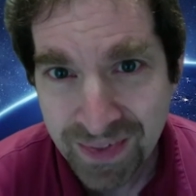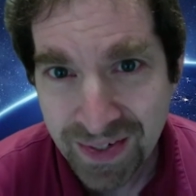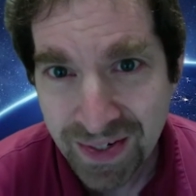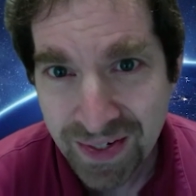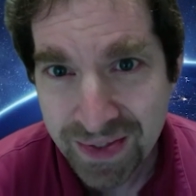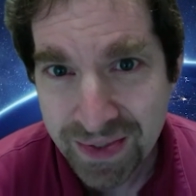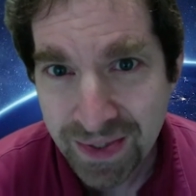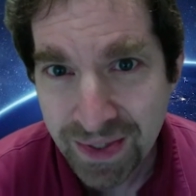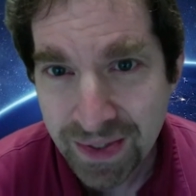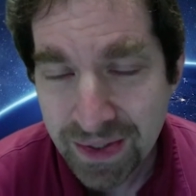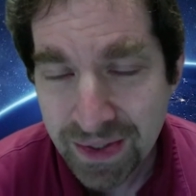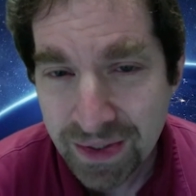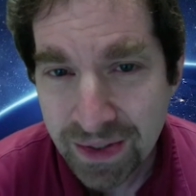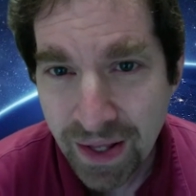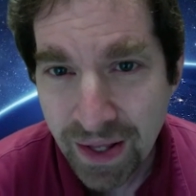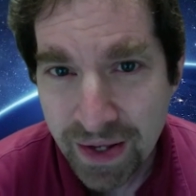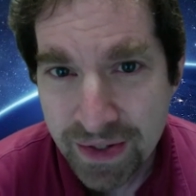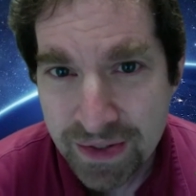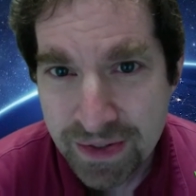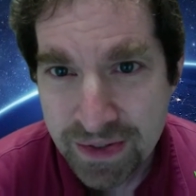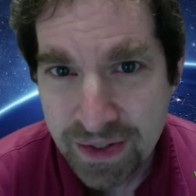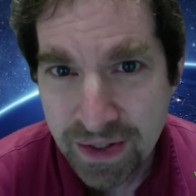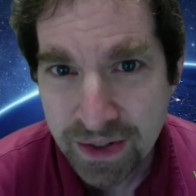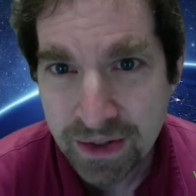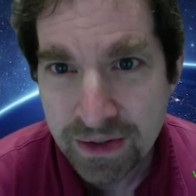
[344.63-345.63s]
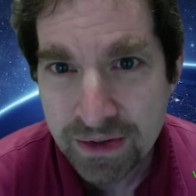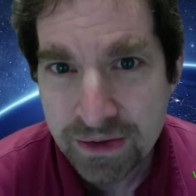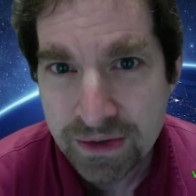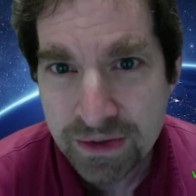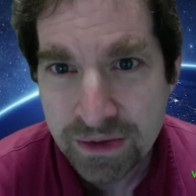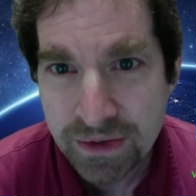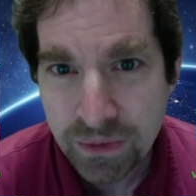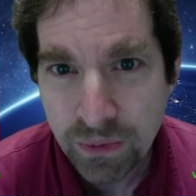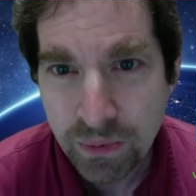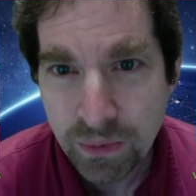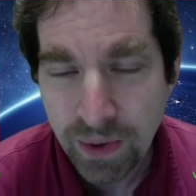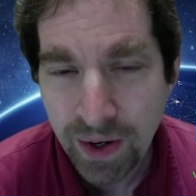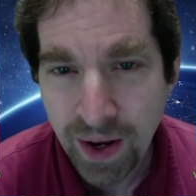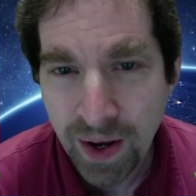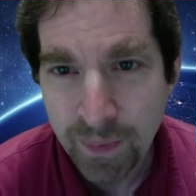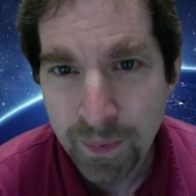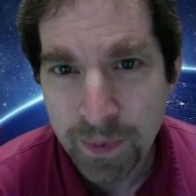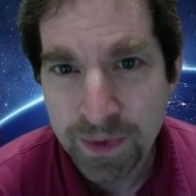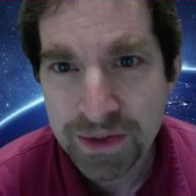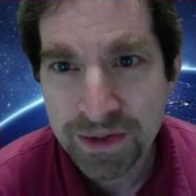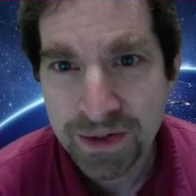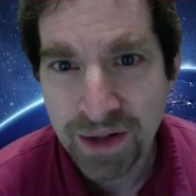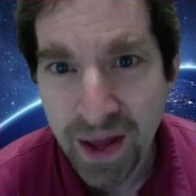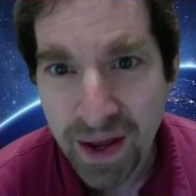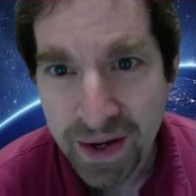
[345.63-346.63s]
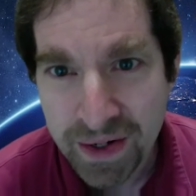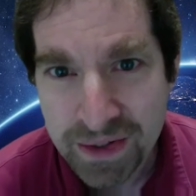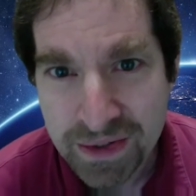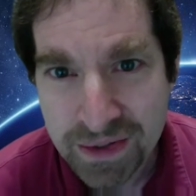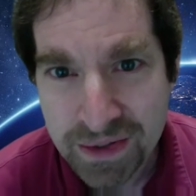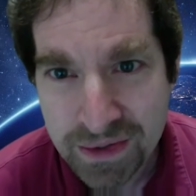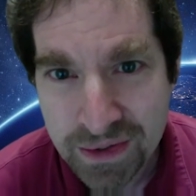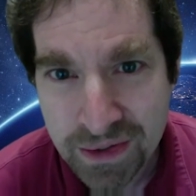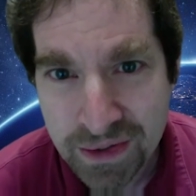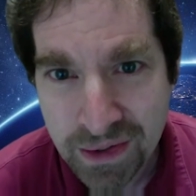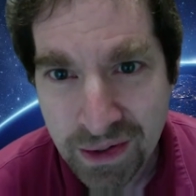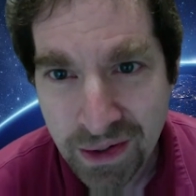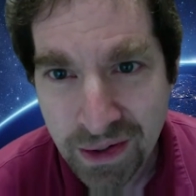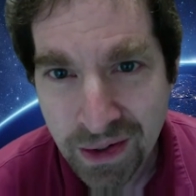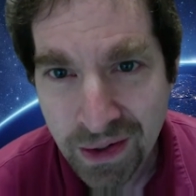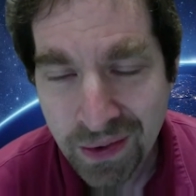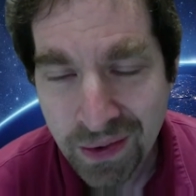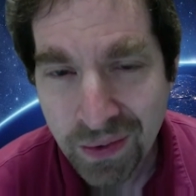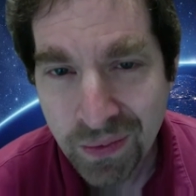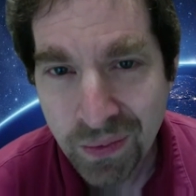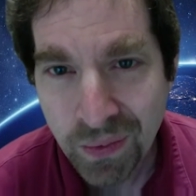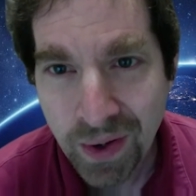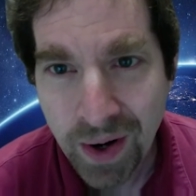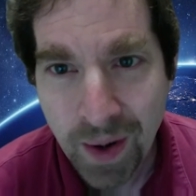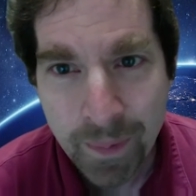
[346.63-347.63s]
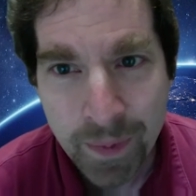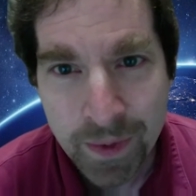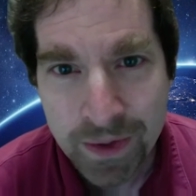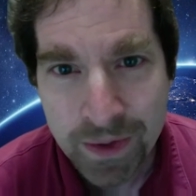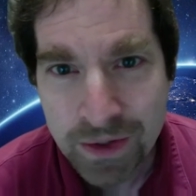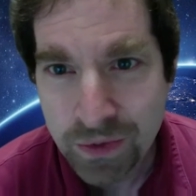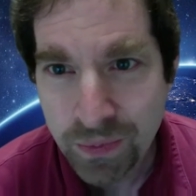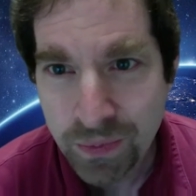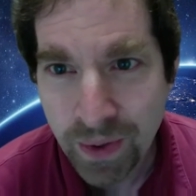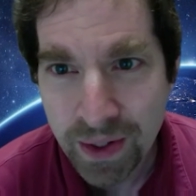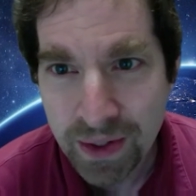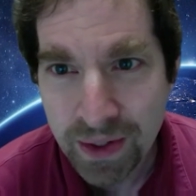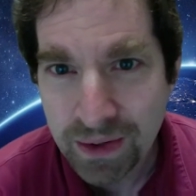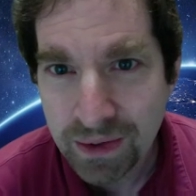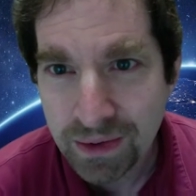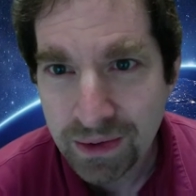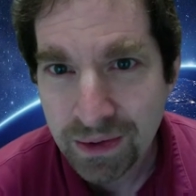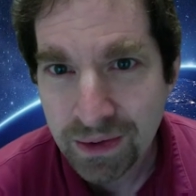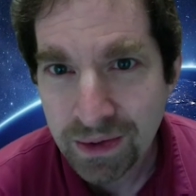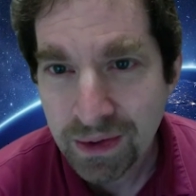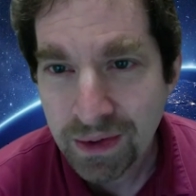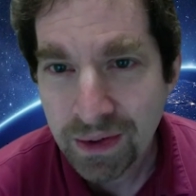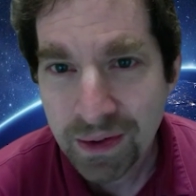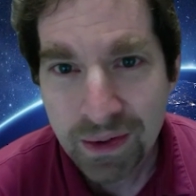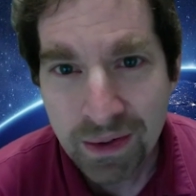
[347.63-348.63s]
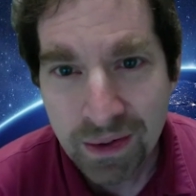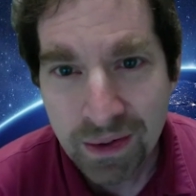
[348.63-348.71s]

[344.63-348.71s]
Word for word: And then the last thing is what happens next? What happens when